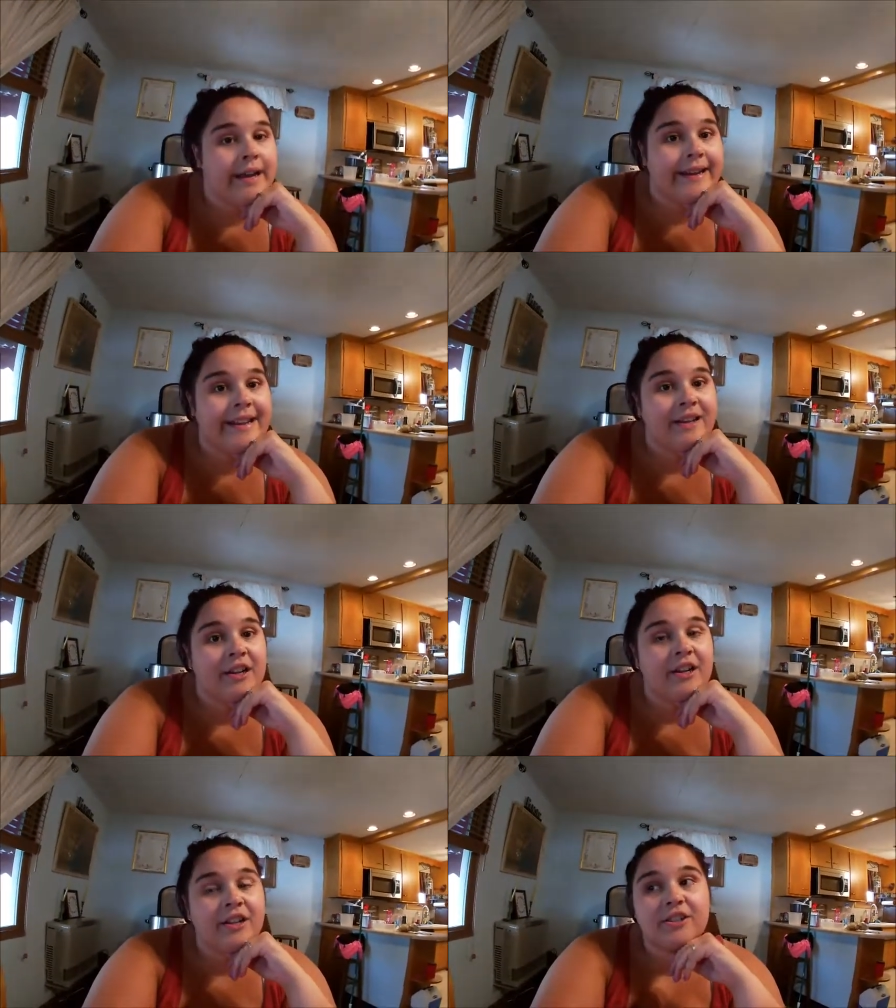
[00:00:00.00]
in
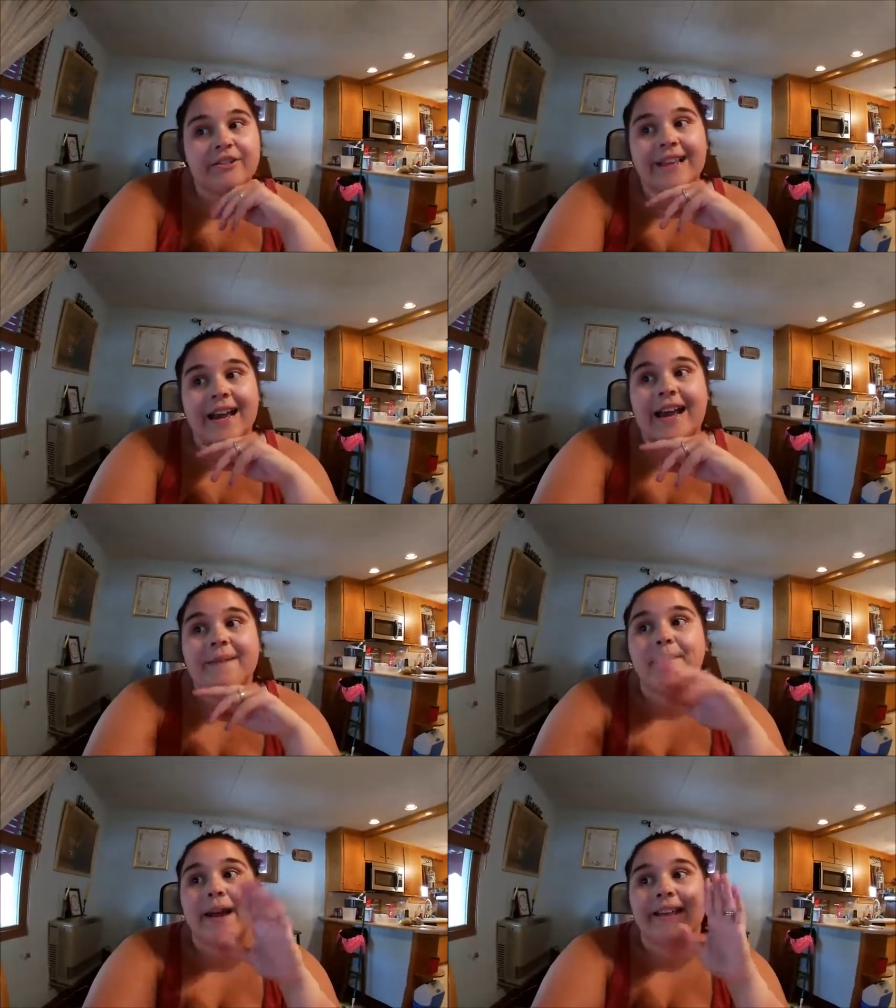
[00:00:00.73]
here doing
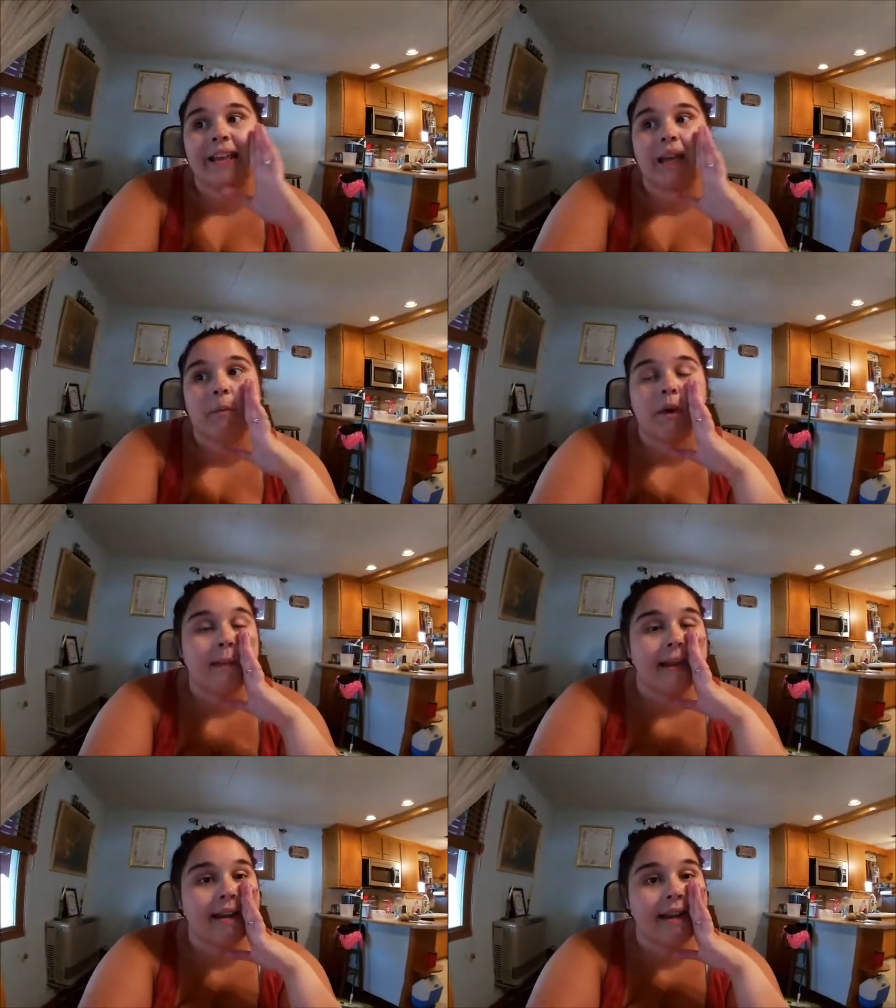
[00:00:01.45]
that. But I think I'm
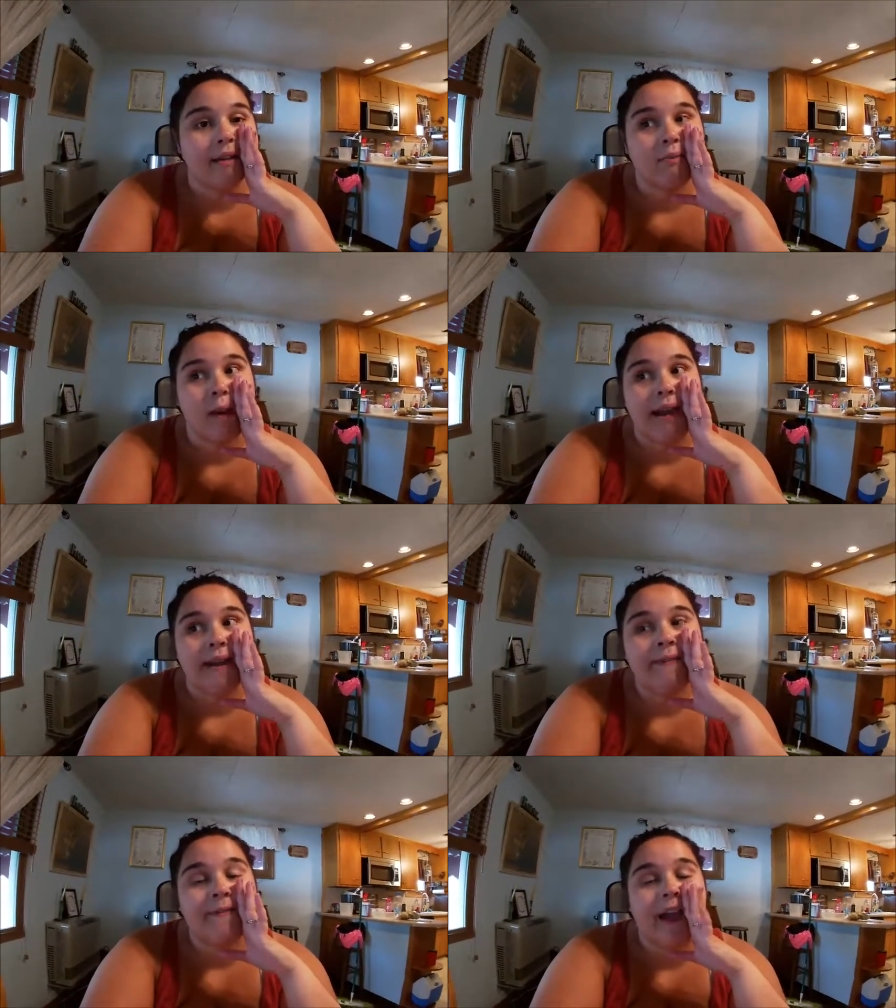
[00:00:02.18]
going to be a nice
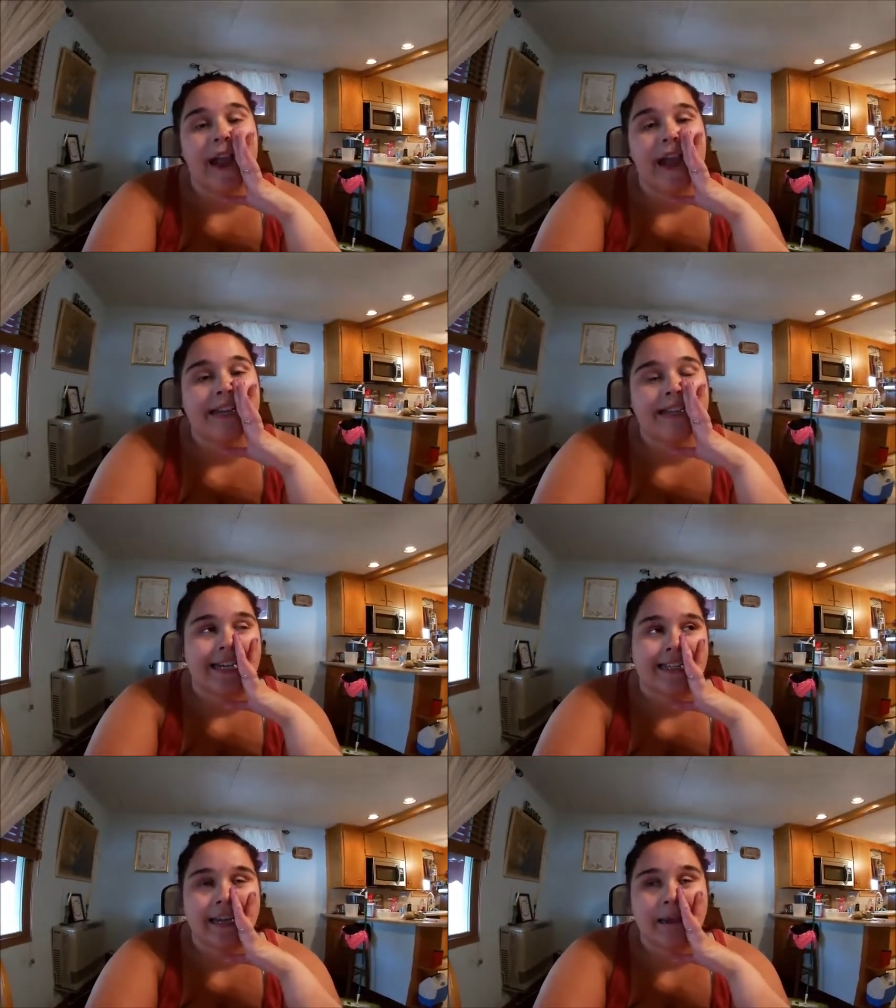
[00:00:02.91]
wife
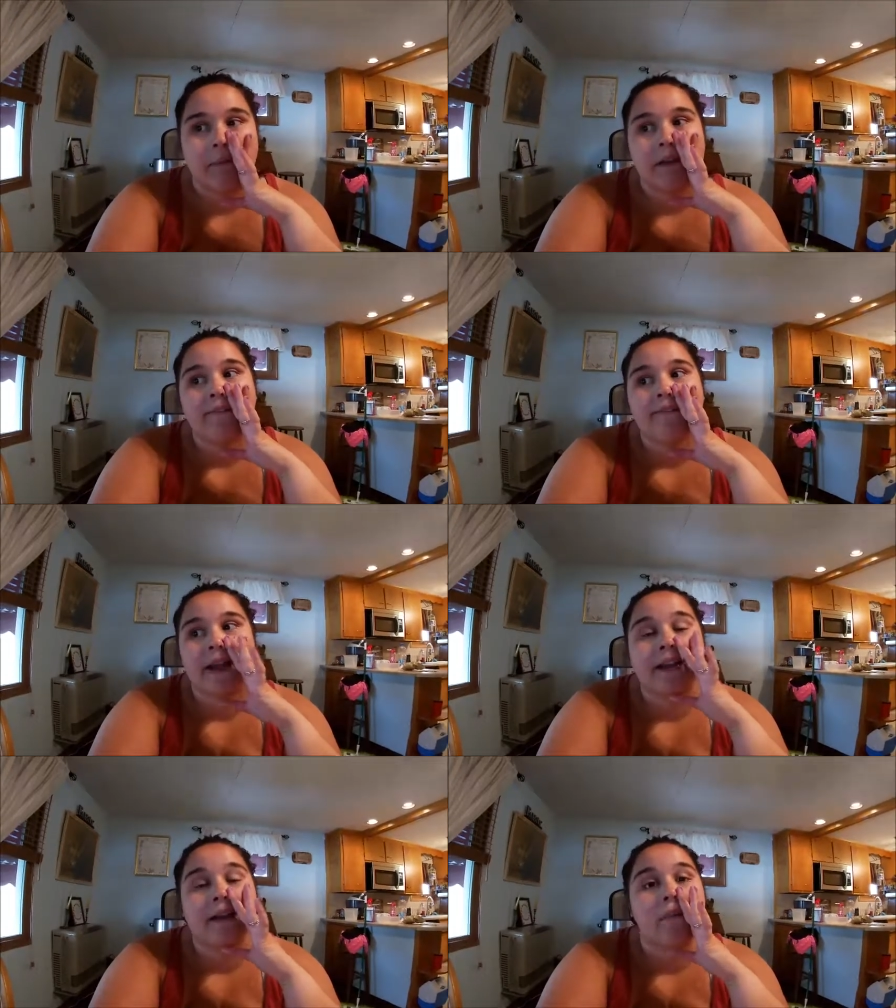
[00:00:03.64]
and I think I'm going to
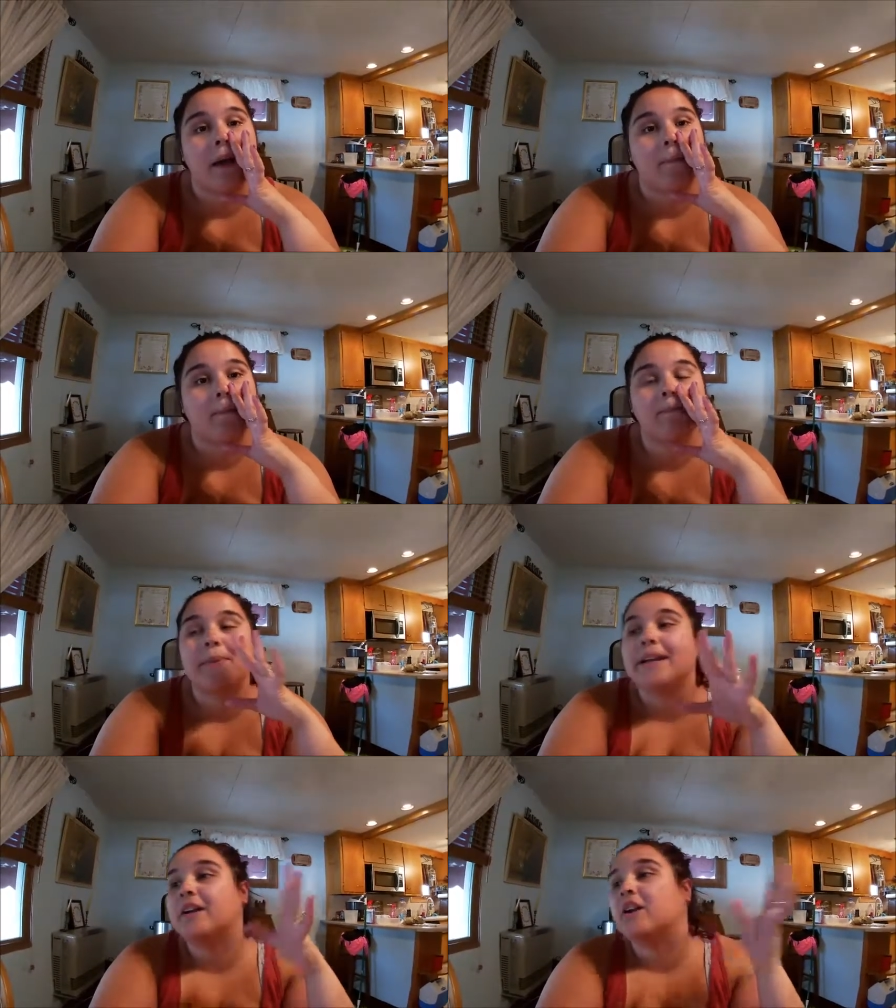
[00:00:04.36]
find him a
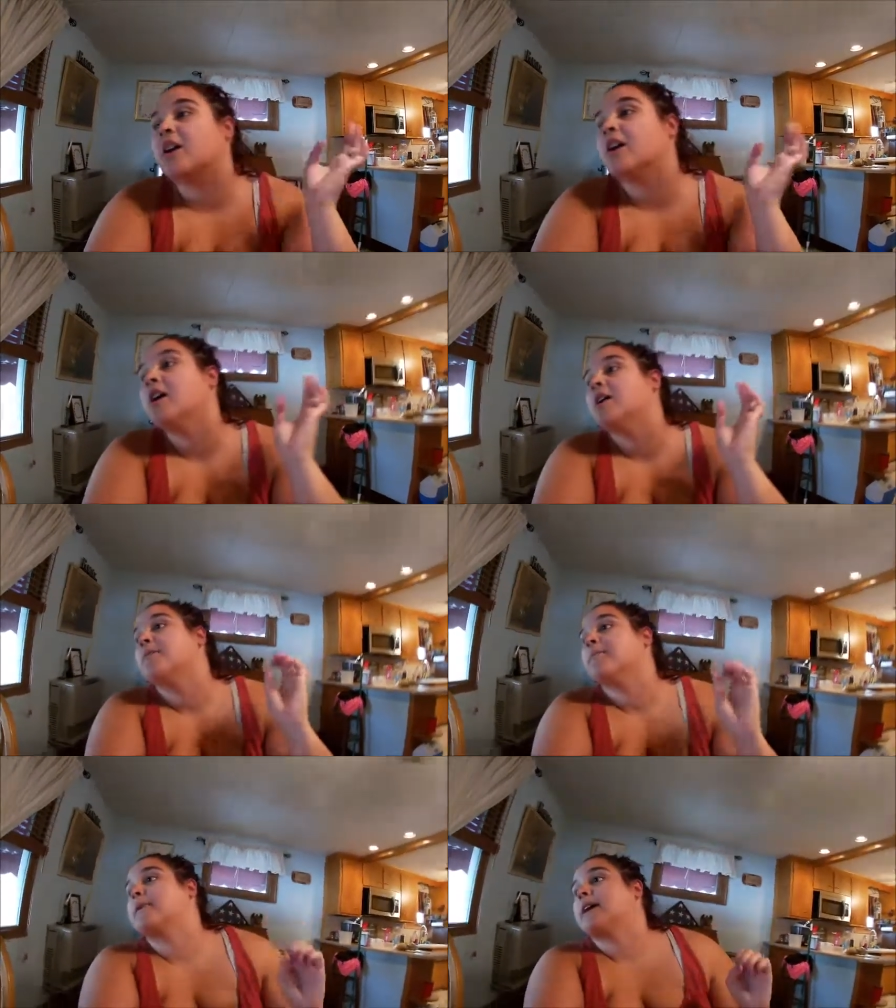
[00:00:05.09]
beer
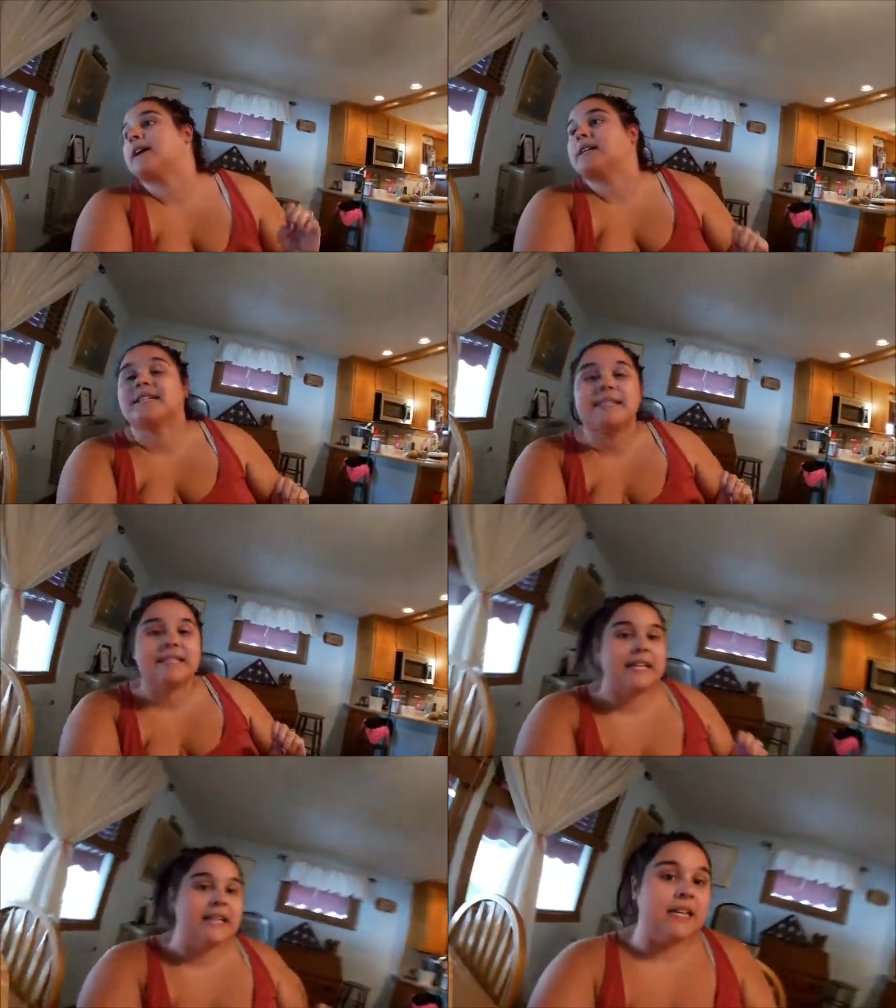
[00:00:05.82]
because
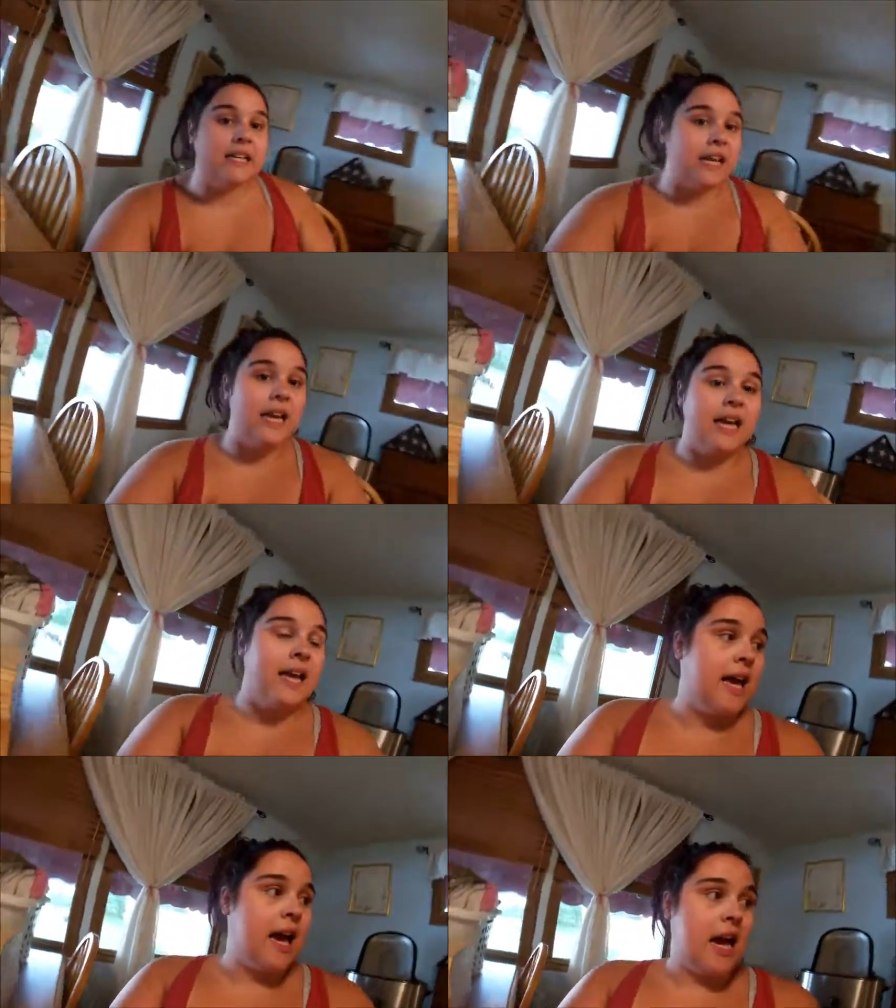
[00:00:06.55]

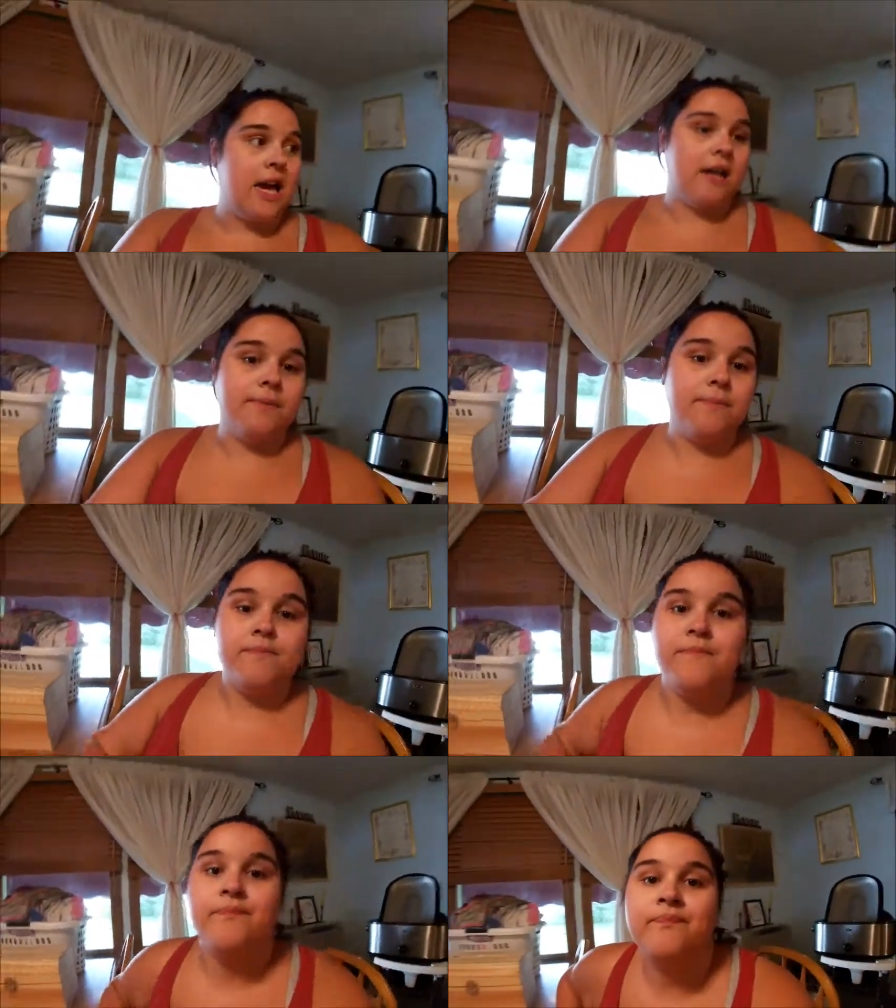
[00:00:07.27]

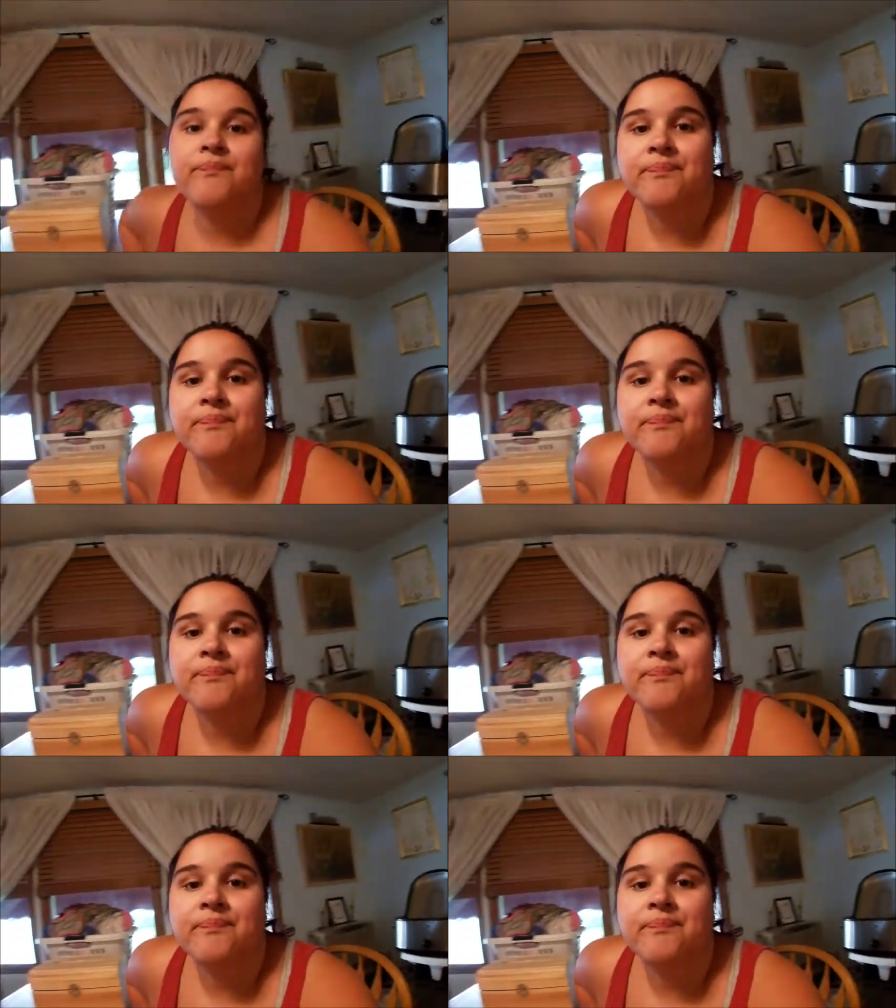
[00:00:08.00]
um,